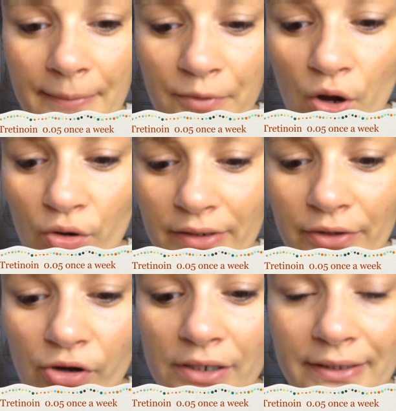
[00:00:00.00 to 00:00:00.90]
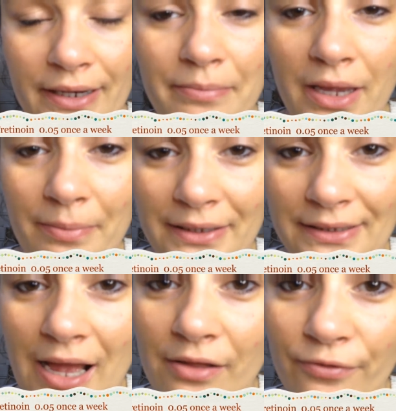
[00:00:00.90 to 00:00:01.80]
coconut oil that I make
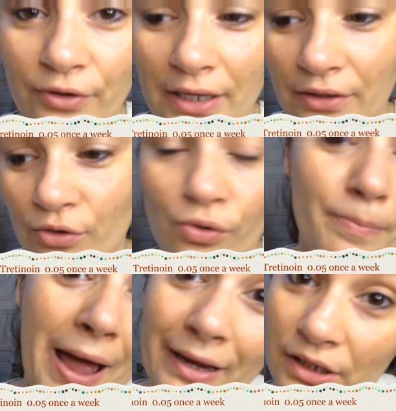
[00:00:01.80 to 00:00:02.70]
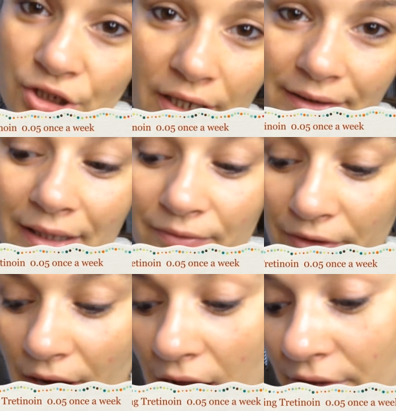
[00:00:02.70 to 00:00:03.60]
myself. You can go back and check that
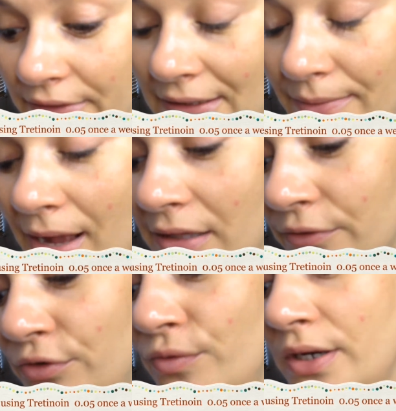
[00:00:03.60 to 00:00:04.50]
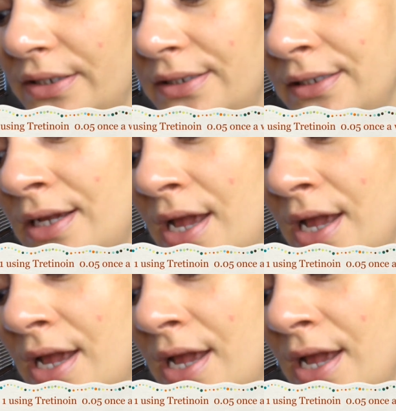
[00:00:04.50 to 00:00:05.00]
video out as well if you want it.